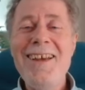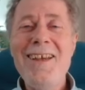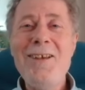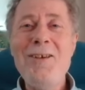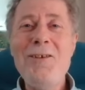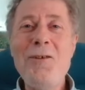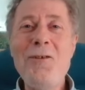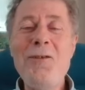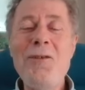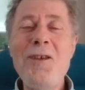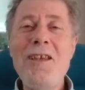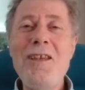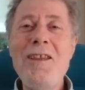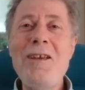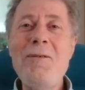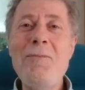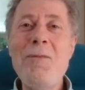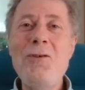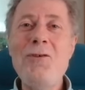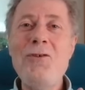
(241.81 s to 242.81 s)
You know,
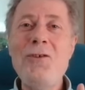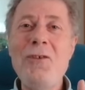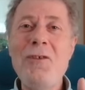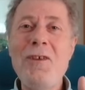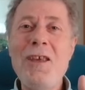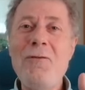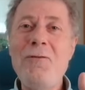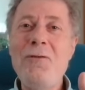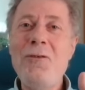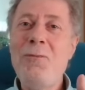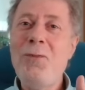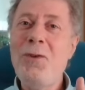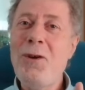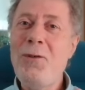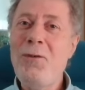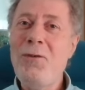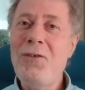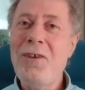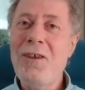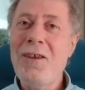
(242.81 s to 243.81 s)
the emotions have to
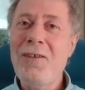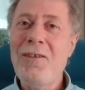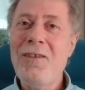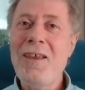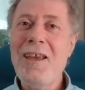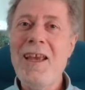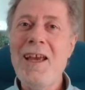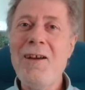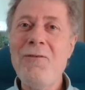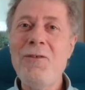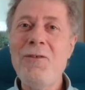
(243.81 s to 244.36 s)
process. They have